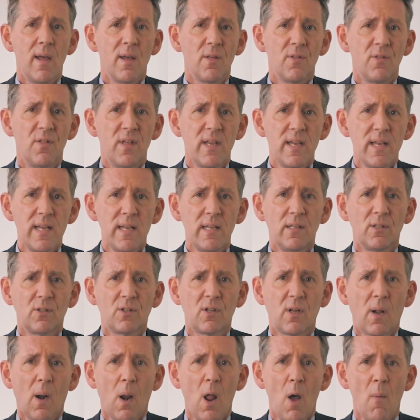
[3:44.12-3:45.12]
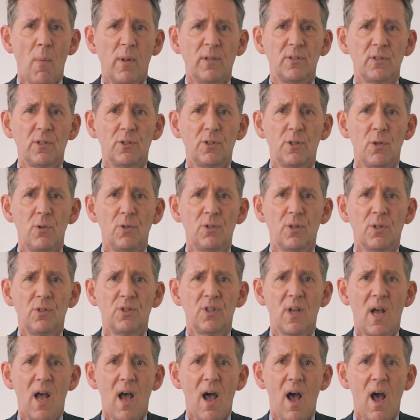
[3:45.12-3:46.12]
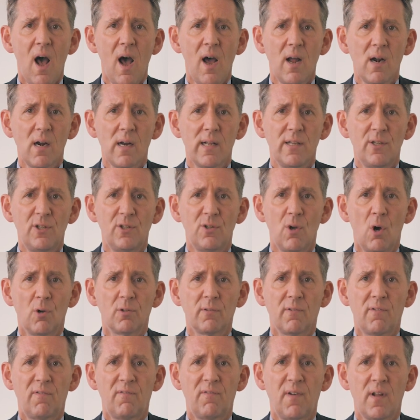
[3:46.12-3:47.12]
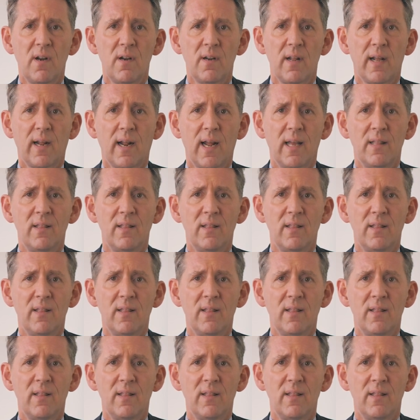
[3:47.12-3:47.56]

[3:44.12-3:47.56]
These global institutions are hardly short of funding,